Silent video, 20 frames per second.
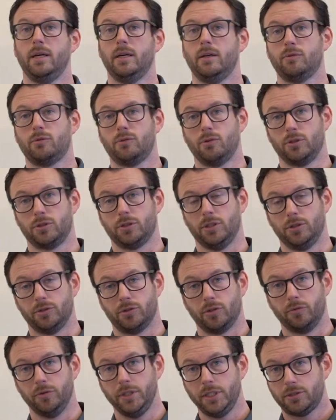Of course,
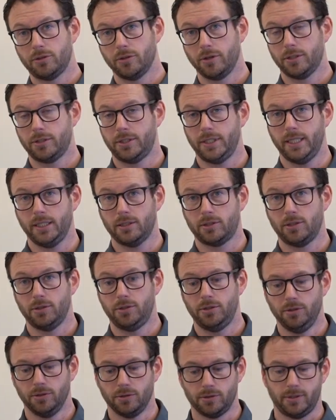also research
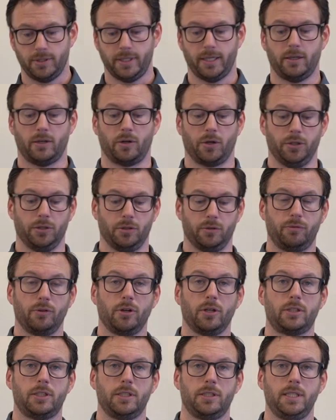institutes or
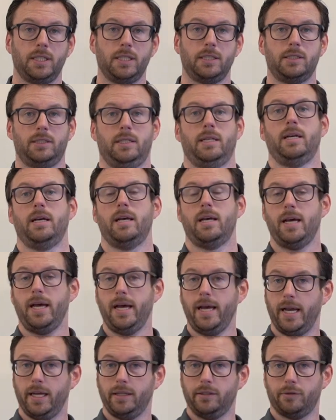universities,
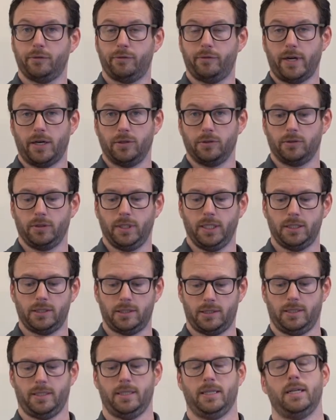and the
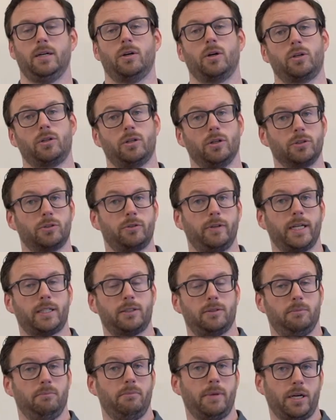foundries or
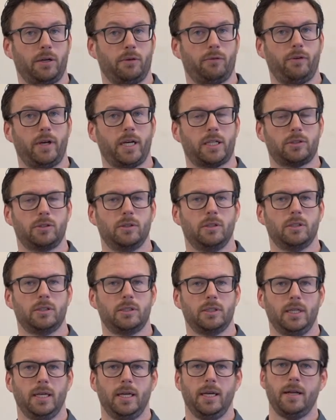contract
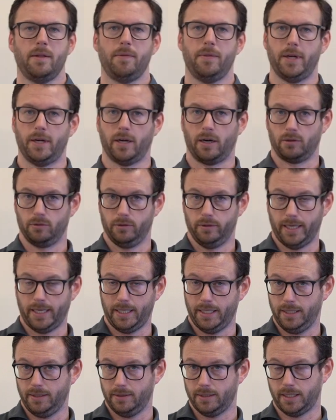manufacturers that are
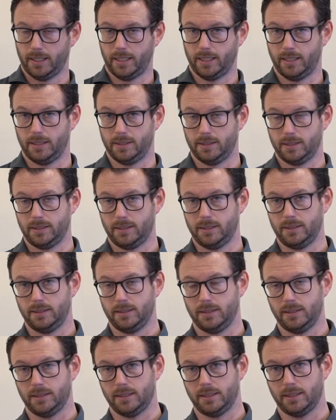already
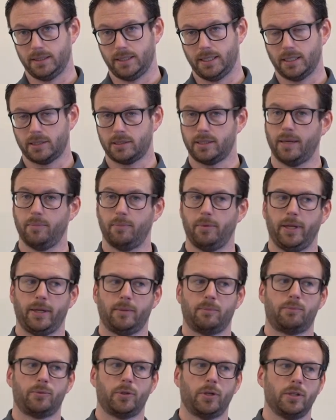
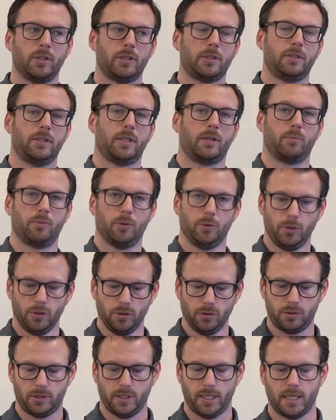assembling products and
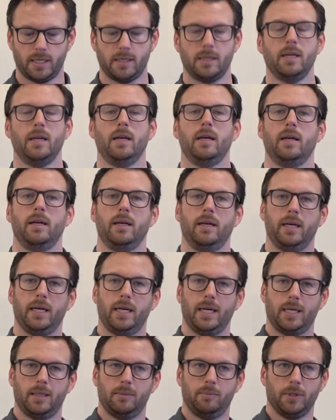producing,
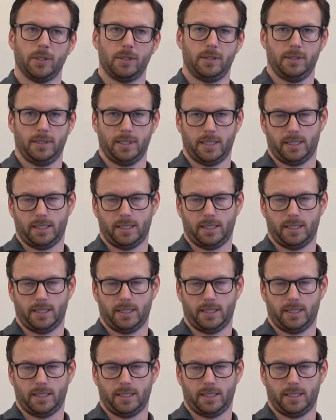but